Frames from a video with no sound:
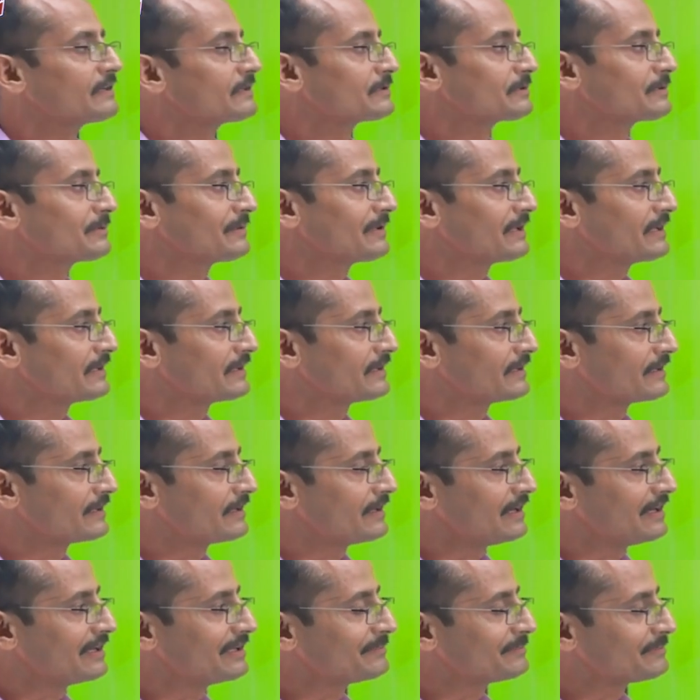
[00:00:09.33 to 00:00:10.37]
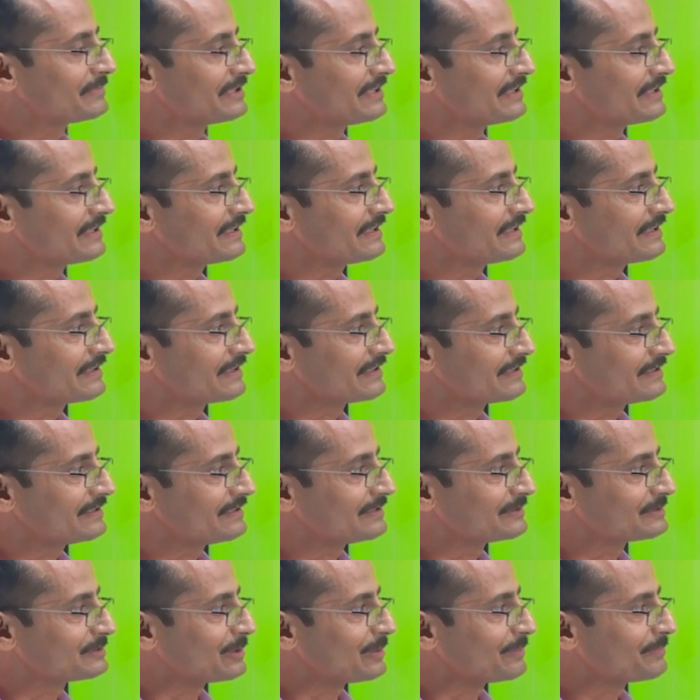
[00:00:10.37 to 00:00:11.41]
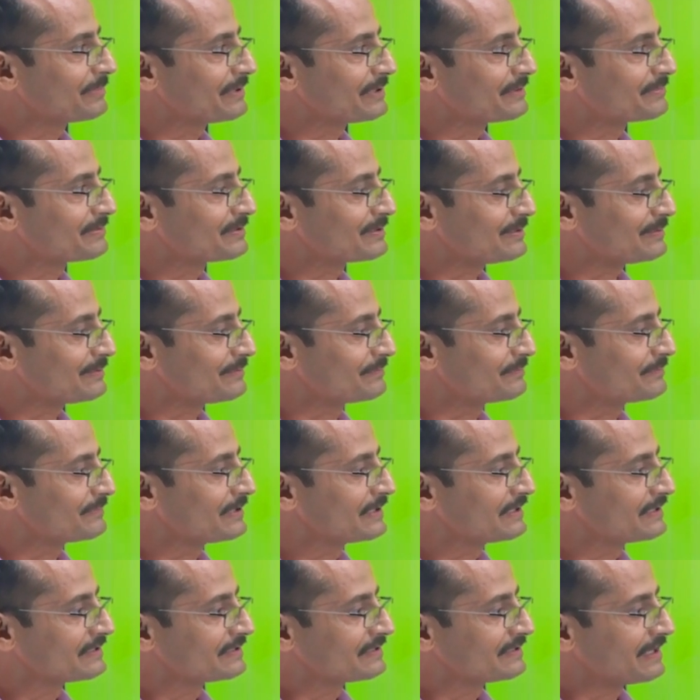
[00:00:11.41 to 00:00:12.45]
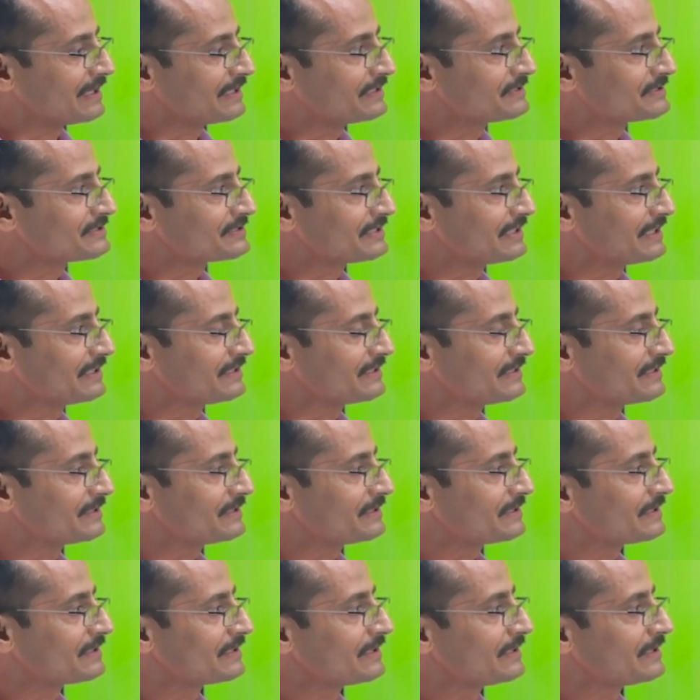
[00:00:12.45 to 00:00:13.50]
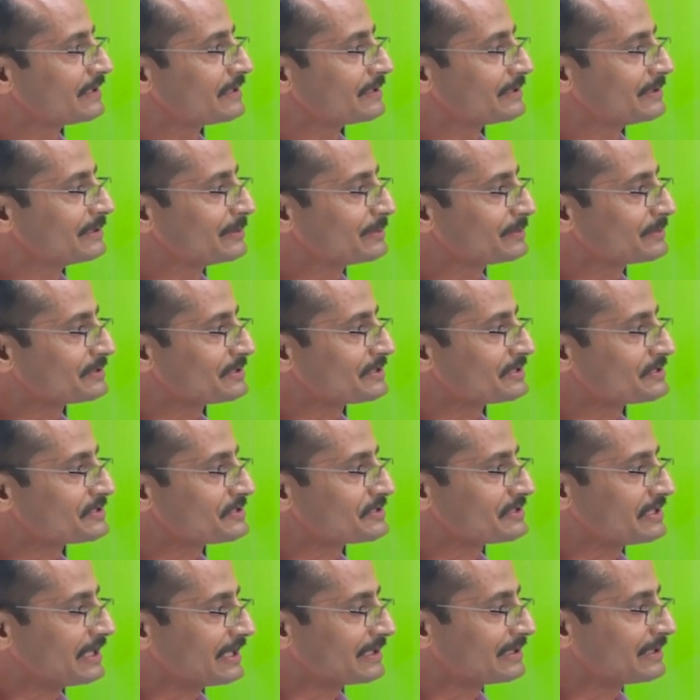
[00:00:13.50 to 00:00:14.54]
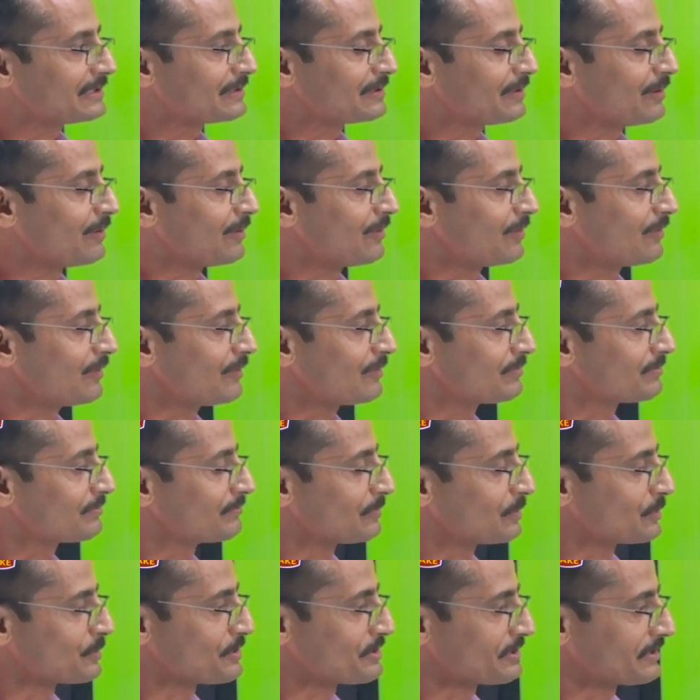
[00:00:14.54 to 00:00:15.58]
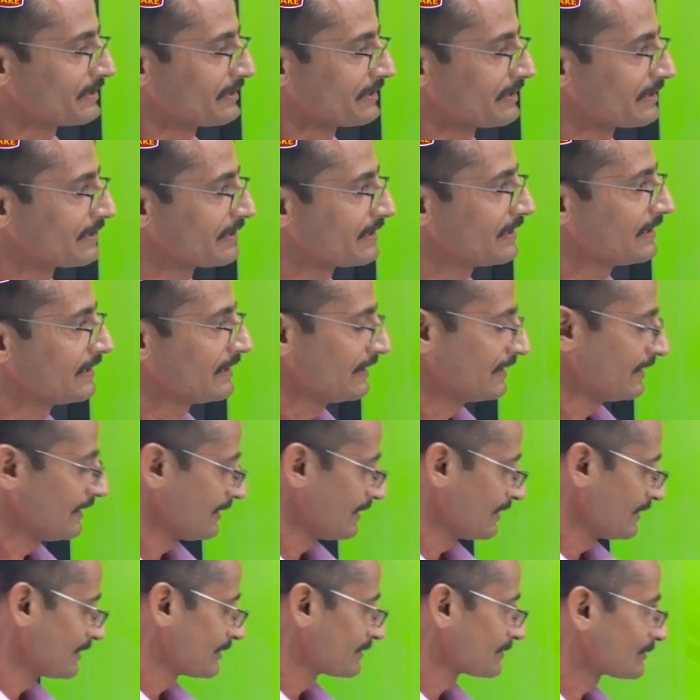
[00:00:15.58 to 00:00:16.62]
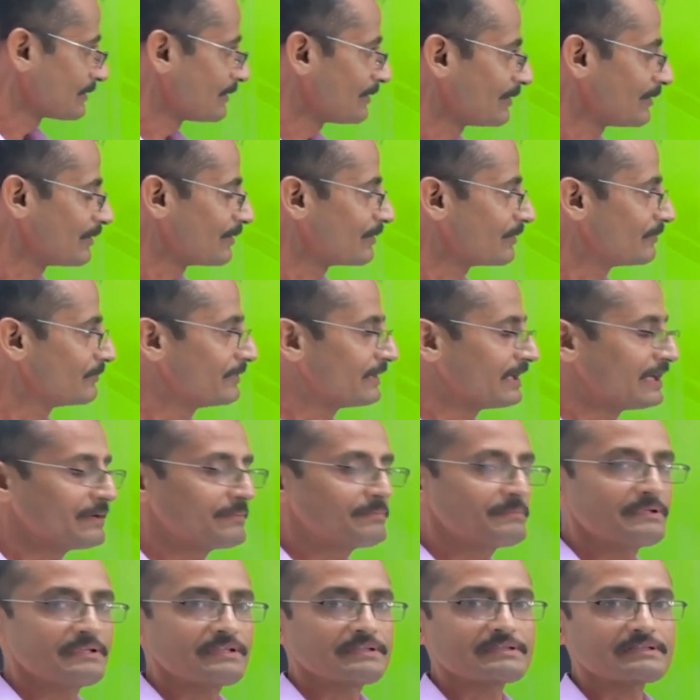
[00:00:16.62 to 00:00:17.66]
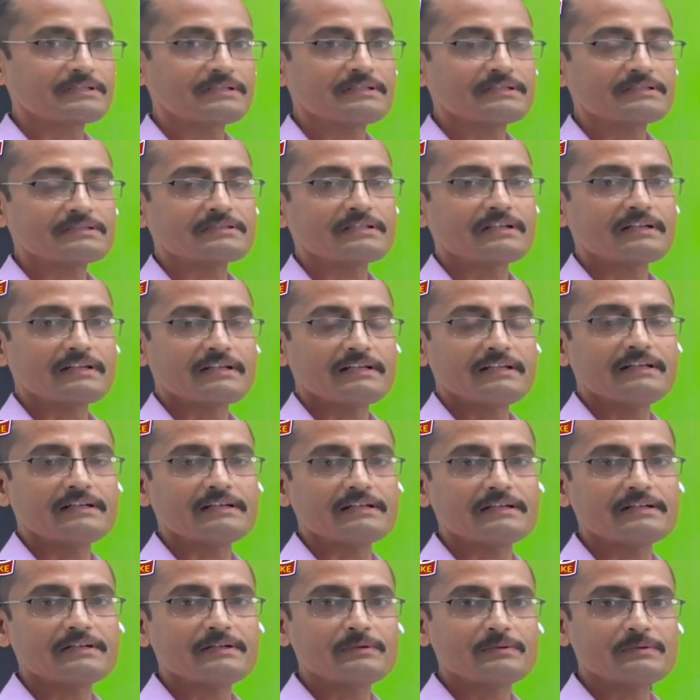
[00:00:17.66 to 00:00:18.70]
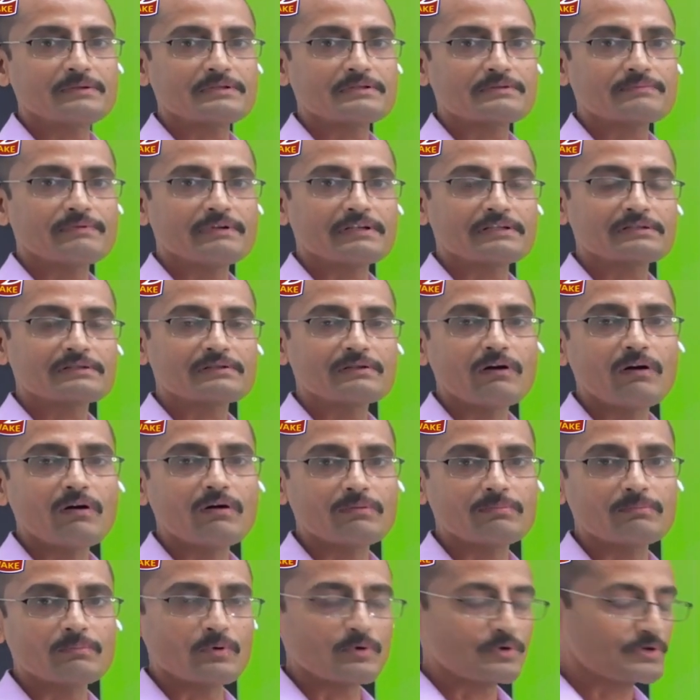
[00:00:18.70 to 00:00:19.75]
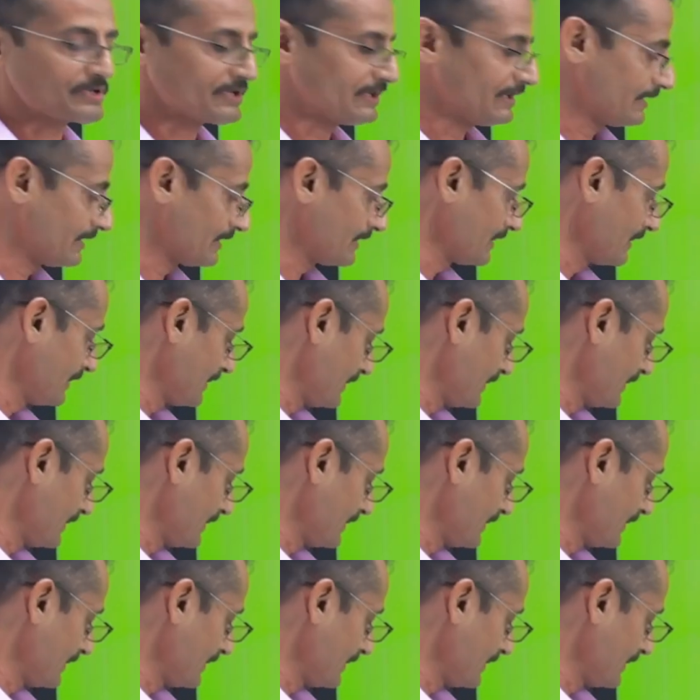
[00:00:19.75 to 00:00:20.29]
Today I am taking a topic from 9th standard, Newton's second law of motion. So we have discussed earlier Newton's first law of motion.